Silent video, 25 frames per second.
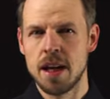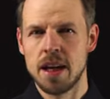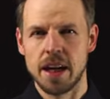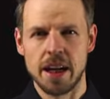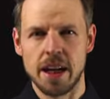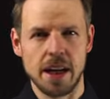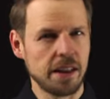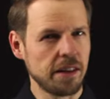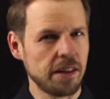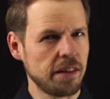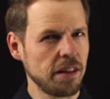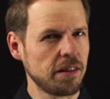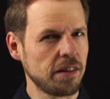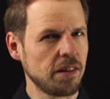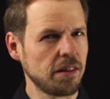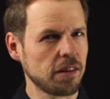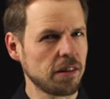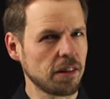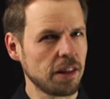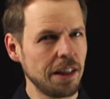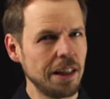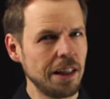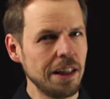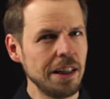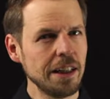And this is
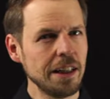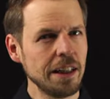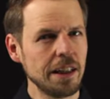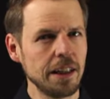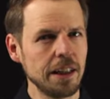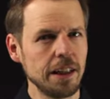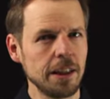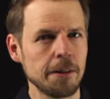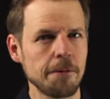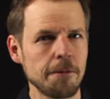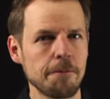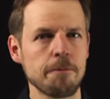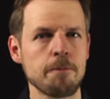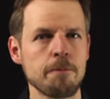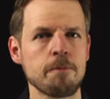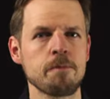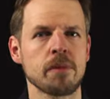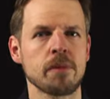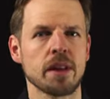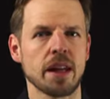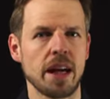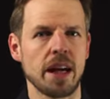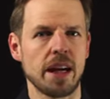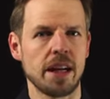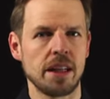clearly
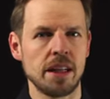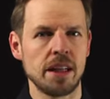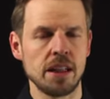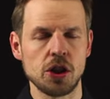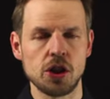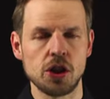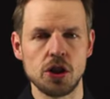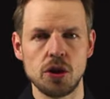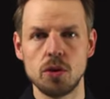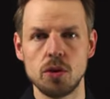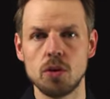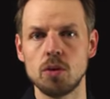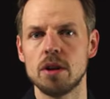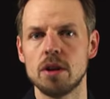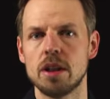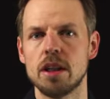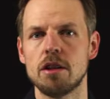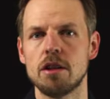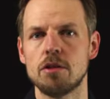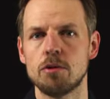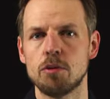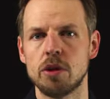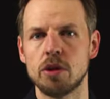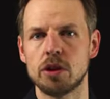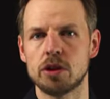an issue
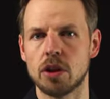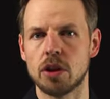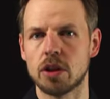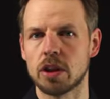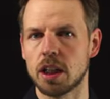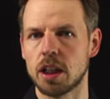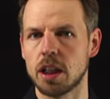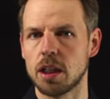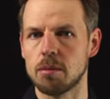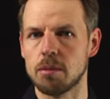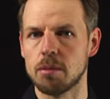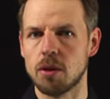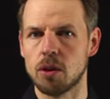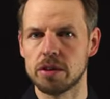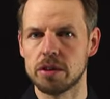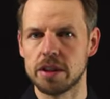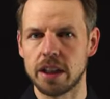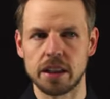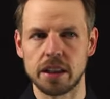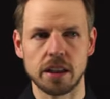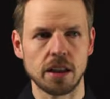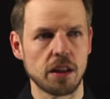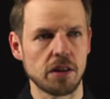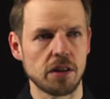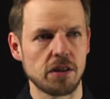if we're talking about
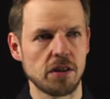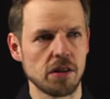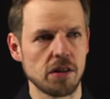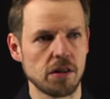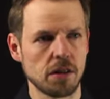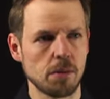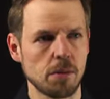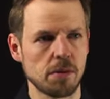technical systems